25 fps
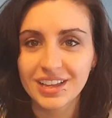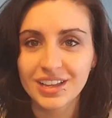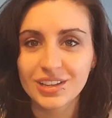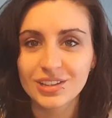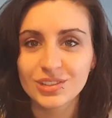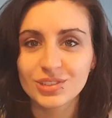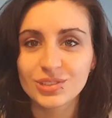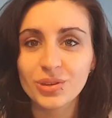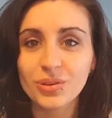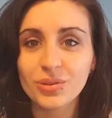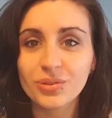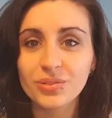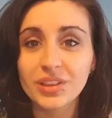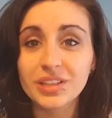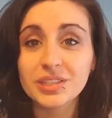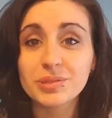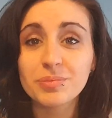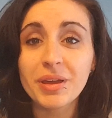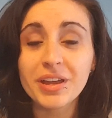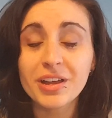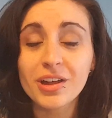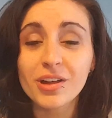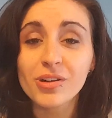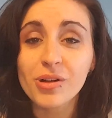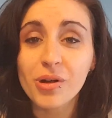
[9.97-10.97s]
So let's
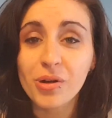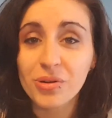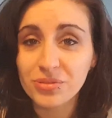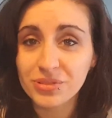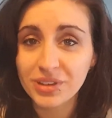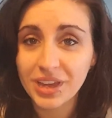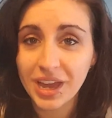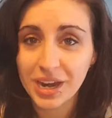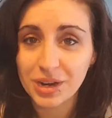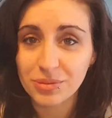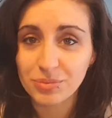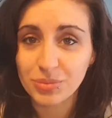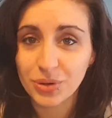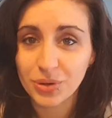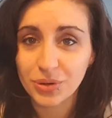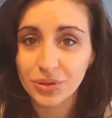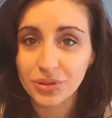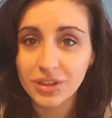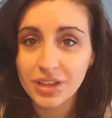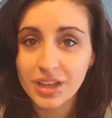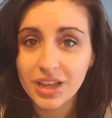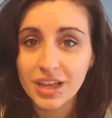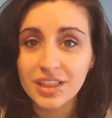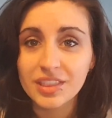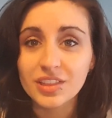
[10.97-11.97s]
make our own catapult.
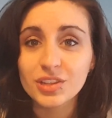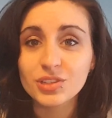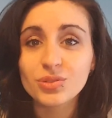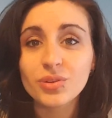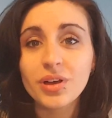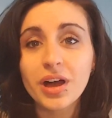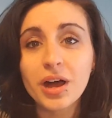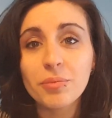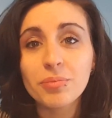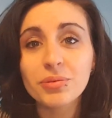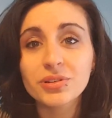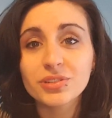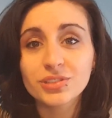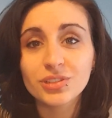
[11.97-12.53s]
This will help us